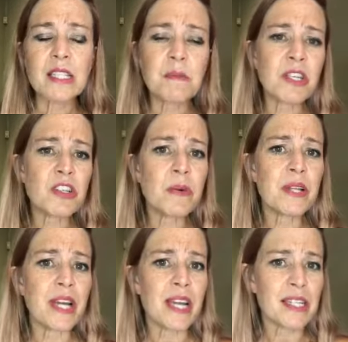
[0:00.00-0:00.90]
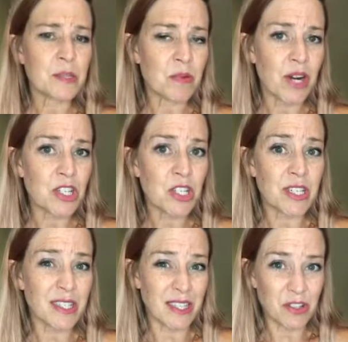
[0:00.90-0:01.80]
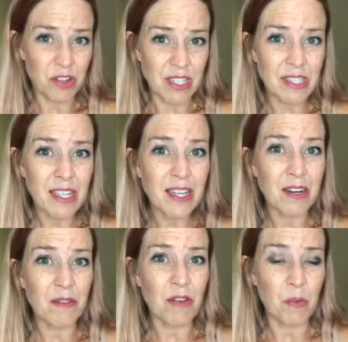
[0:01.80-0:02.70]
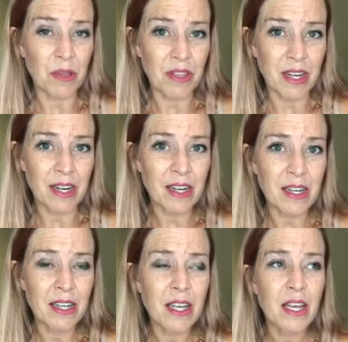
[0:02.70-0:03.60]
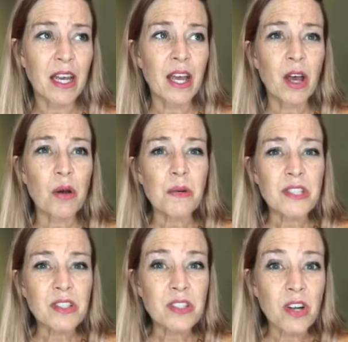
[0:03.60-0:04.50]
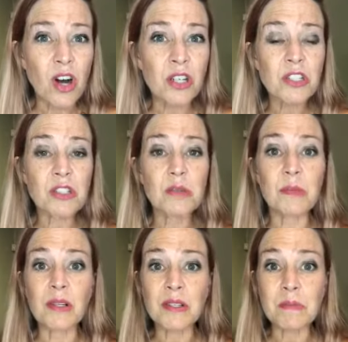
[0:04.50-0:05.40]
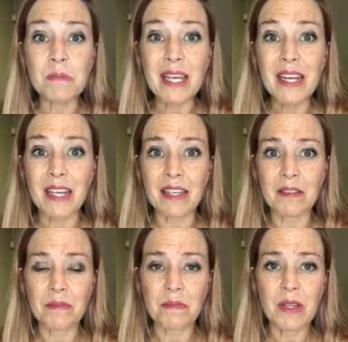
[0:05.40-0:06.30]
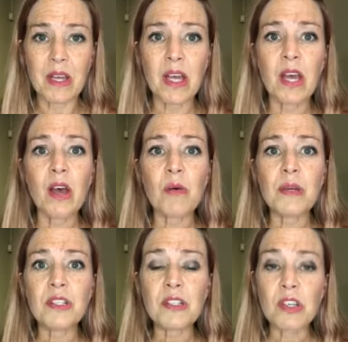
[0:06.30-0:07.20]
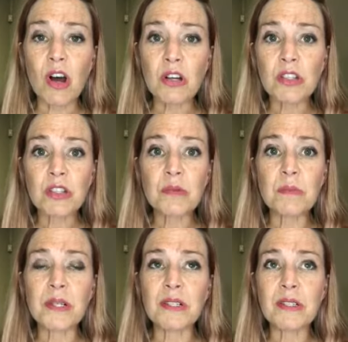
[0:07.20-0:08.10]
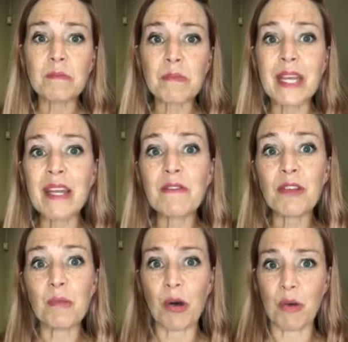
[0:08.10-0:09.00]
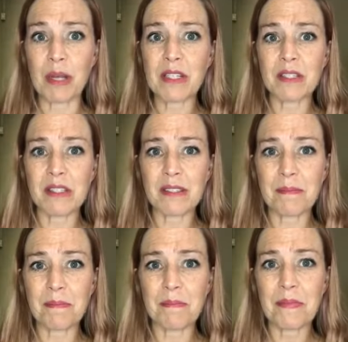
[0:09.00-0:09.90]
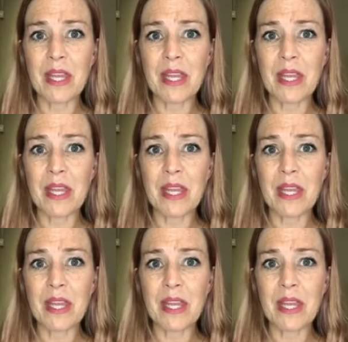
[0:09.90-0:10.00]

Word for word: especially when that inspiration is intrinsic and from within, we start to build meaning. We start to build meaningful moments.